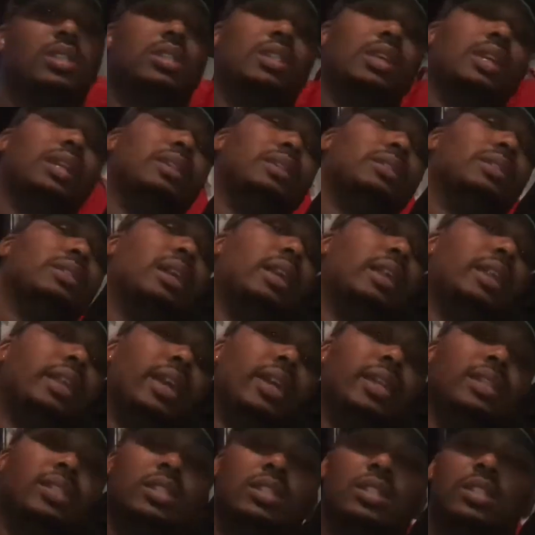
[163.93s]
and things of that
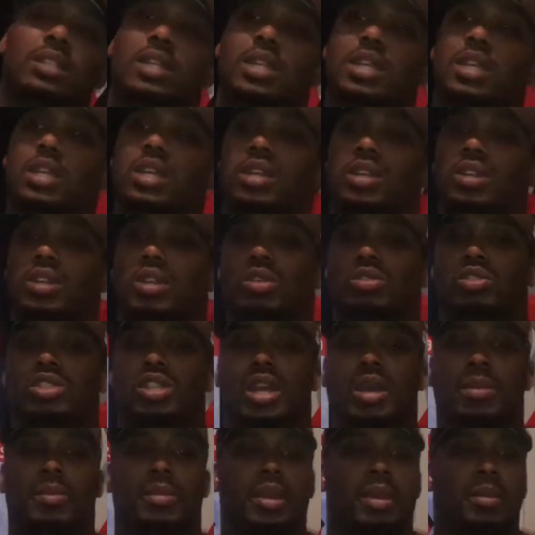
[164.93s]
nature. You know,
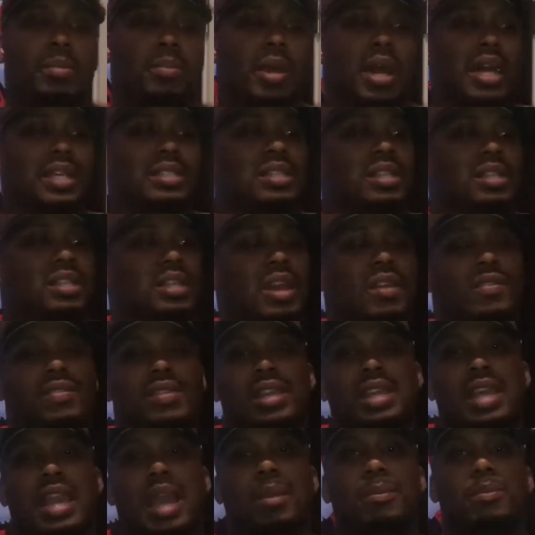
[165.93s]
John Man Bossa
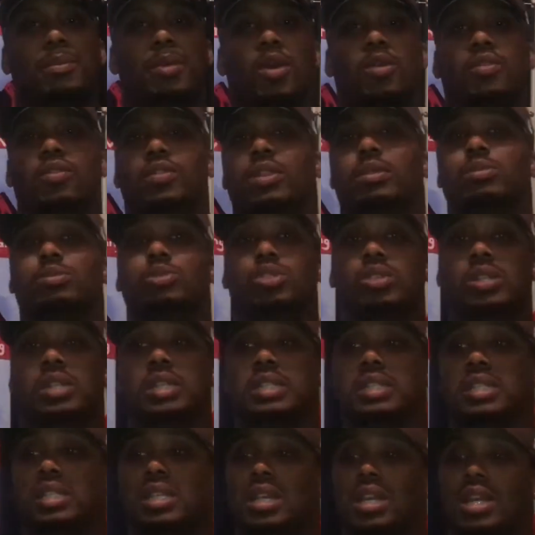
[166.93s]
definitely got both of them
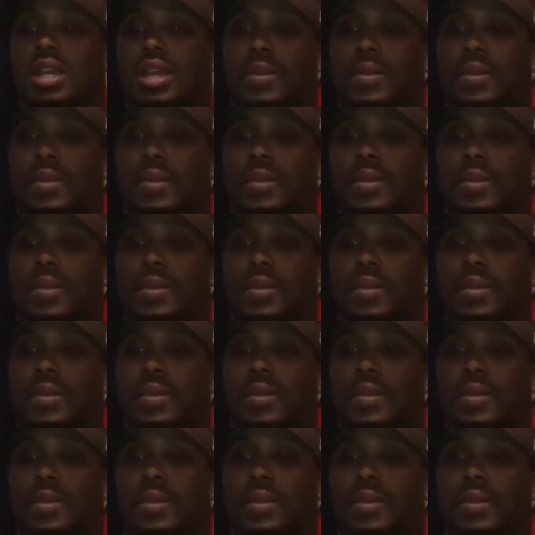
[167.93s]
joints.